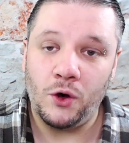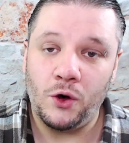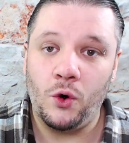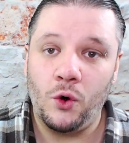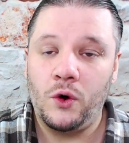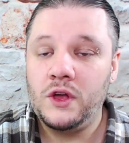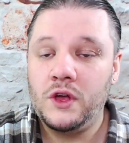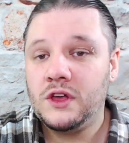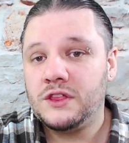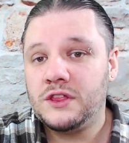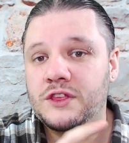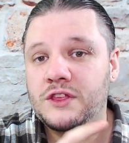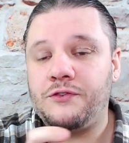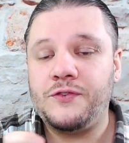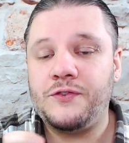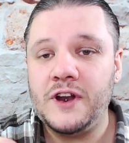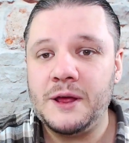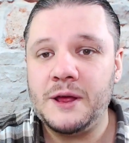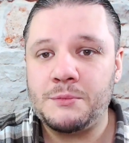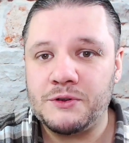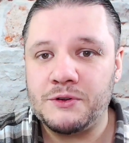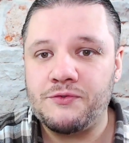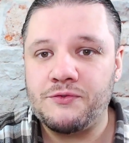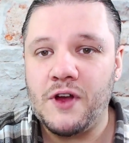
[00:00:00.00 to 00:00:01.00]
or The
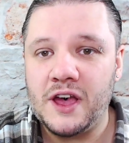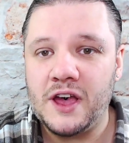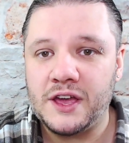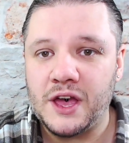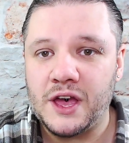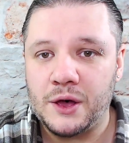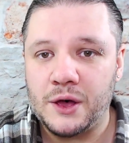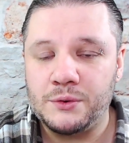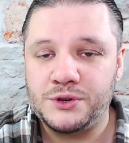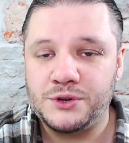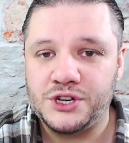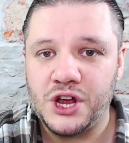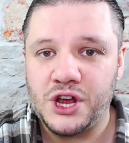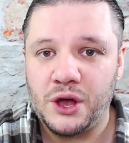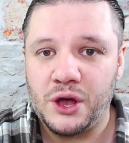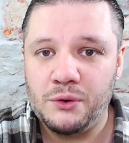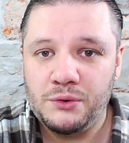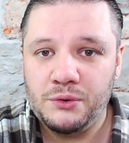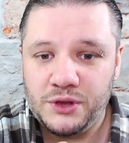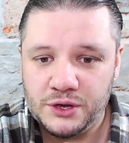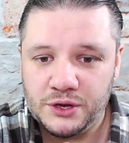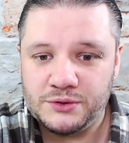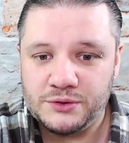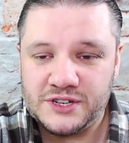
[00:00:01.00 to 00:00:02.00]
Philip DeFranco
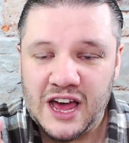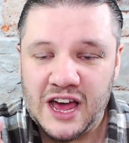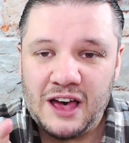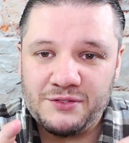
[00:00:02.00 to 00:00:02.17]
Show used to